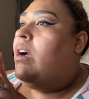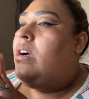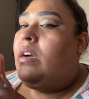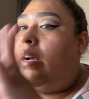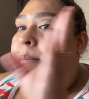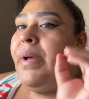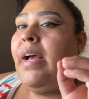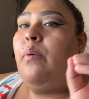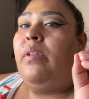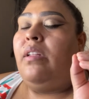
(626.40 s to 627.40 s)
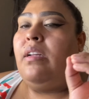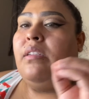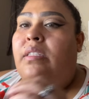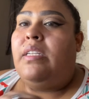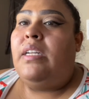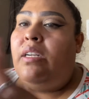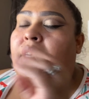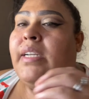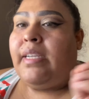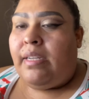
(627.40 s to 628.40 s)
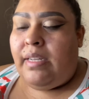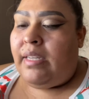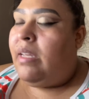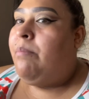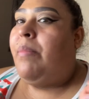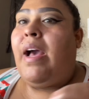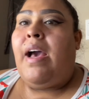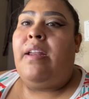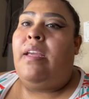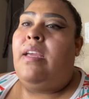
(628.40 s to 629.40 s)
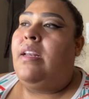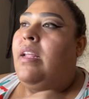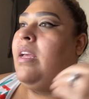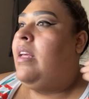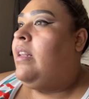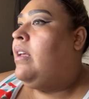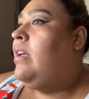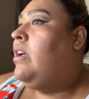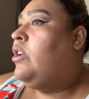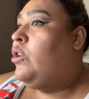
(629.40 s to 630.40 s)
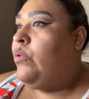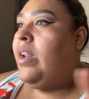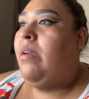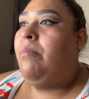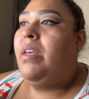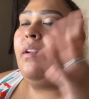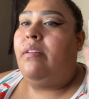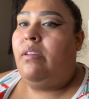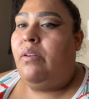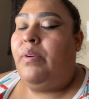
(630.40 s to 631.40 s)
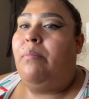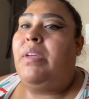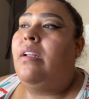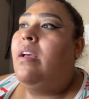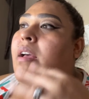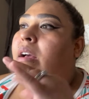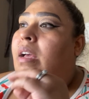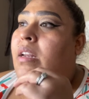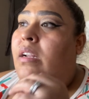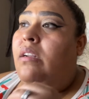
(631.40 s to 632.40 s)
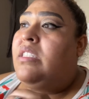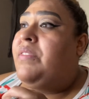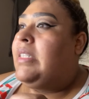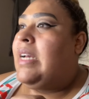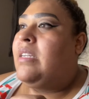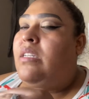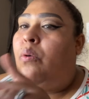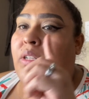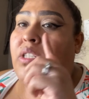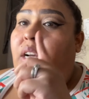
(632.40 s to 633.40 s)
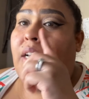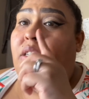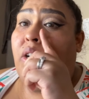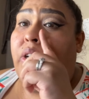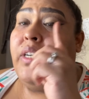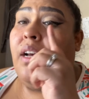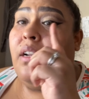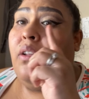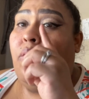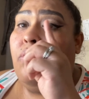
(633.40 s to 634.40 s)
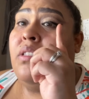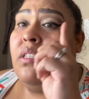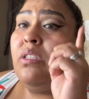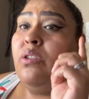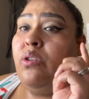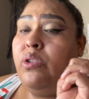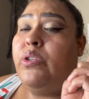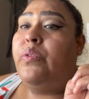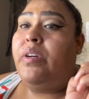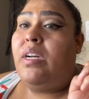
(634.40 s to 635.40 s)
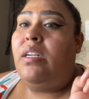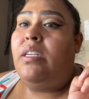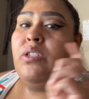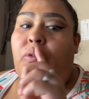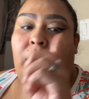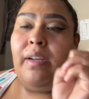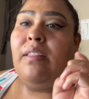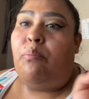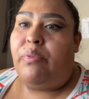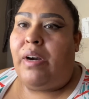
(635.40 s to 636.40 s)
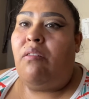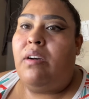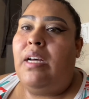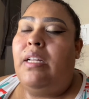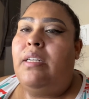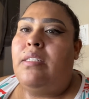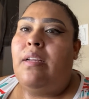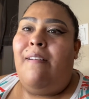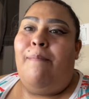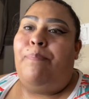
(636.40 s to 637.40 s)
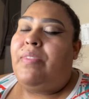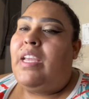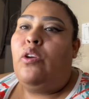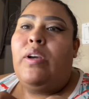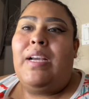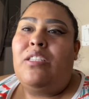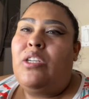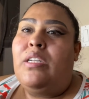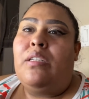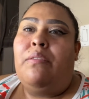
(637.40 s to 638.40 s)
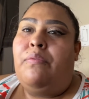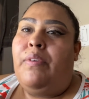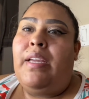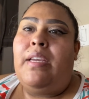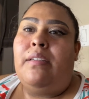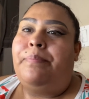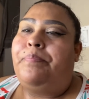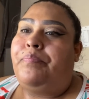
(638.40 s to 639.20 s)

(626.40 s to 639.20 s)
come back with the concealer, keep adding, and you name it, you know what I mean? And it looks fantastic. Once you guys learn how to use these neutral colors or like the brown colors, you guys could freaking